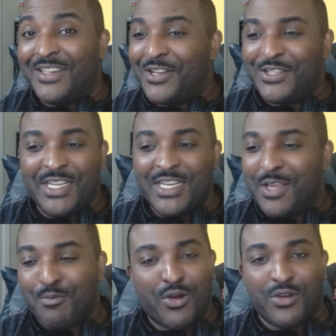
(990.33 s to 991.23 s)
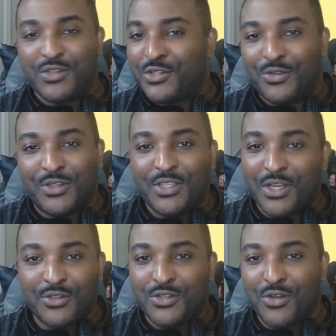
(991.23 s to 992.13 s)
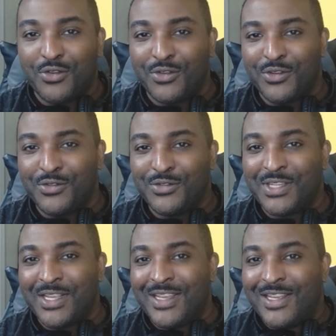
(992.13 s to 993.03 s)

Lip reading: you know, seeing him perched on younger Toguro's